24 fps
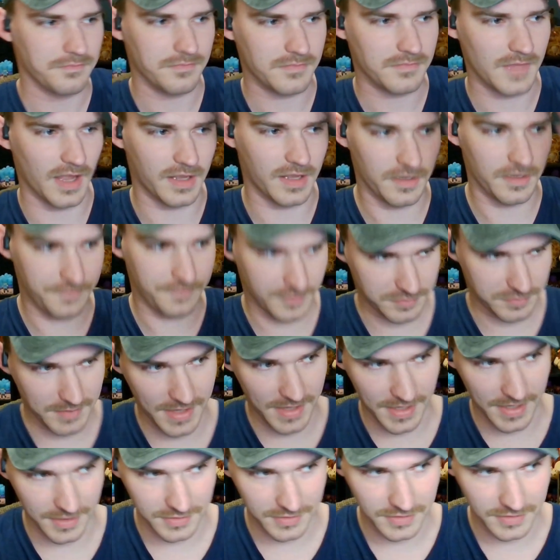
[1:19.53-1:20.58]
I gotta fix my
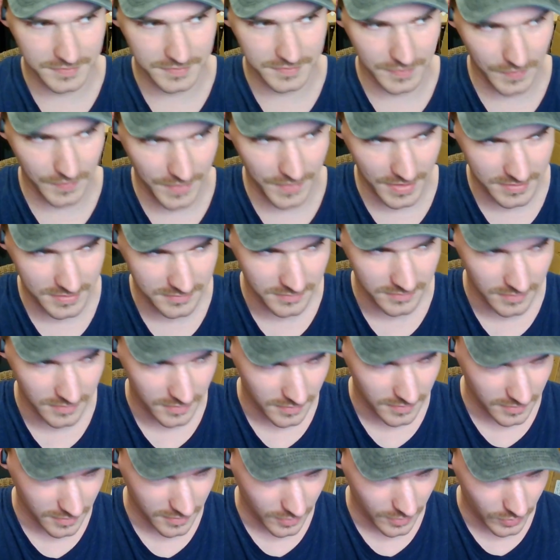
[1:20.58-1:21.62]
hair. Until then,
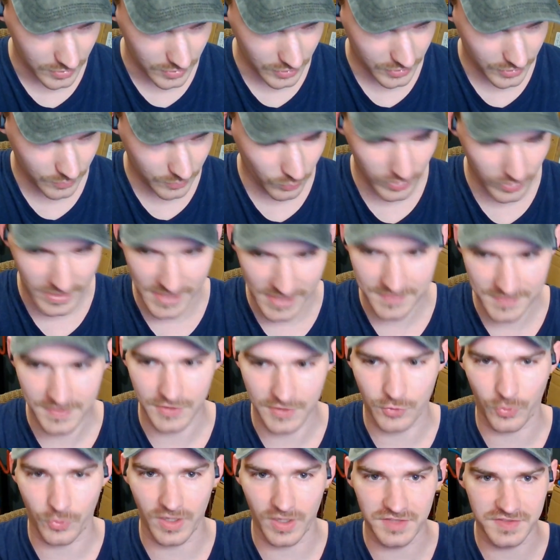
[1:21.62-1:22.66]
we're getting the
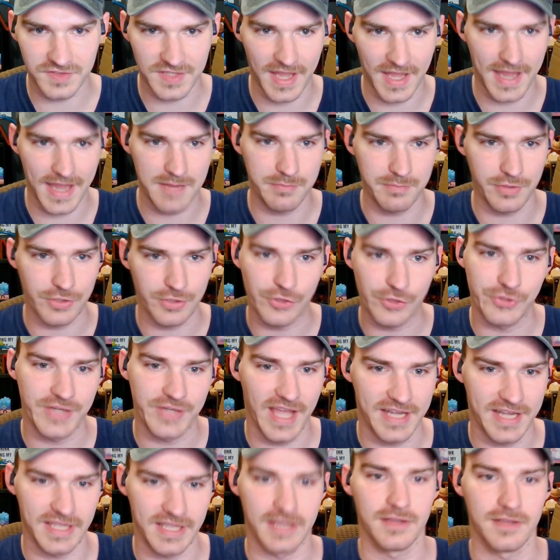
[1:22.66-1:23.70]
crazy hamburger,
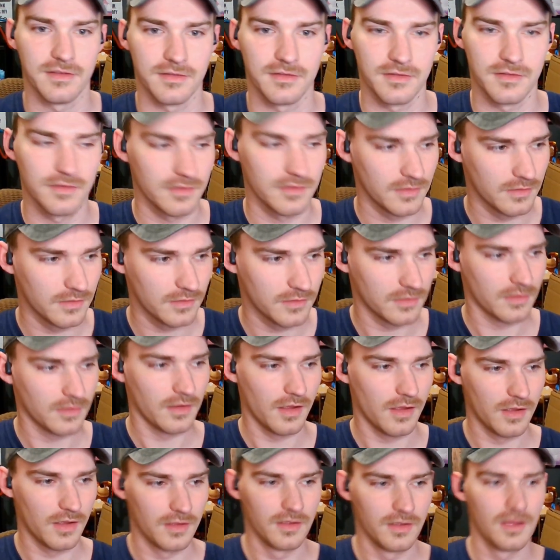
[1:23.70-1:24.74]
daddy.
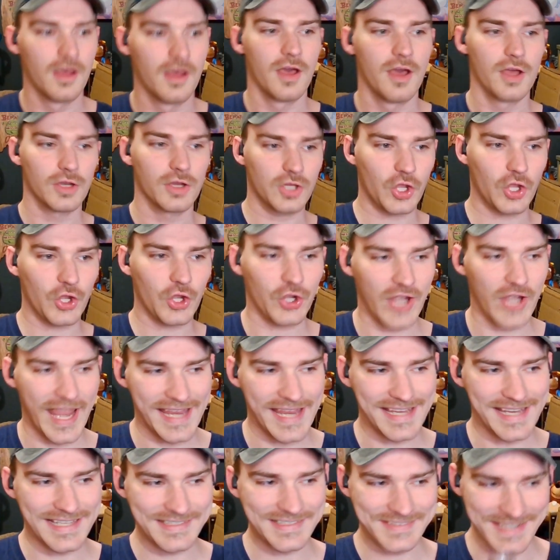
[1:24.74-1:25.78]

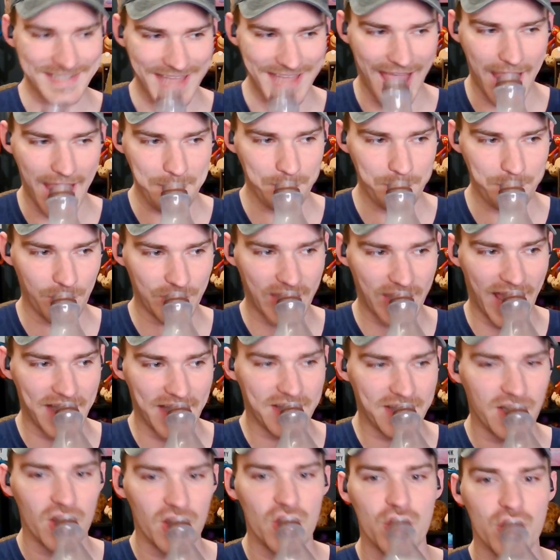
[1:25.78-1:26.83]
Crazy
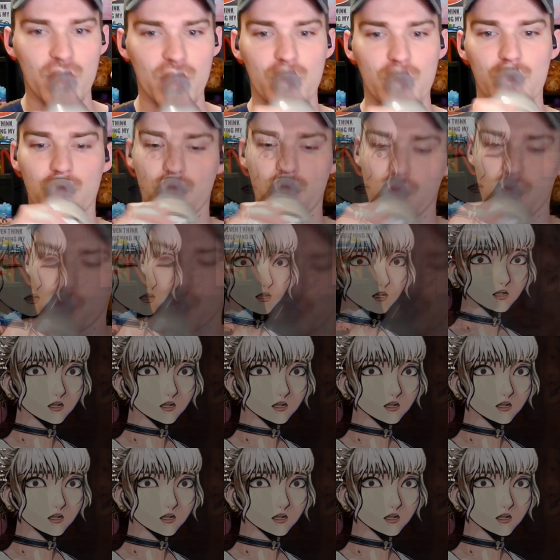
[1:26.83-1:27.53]
hamburger. It's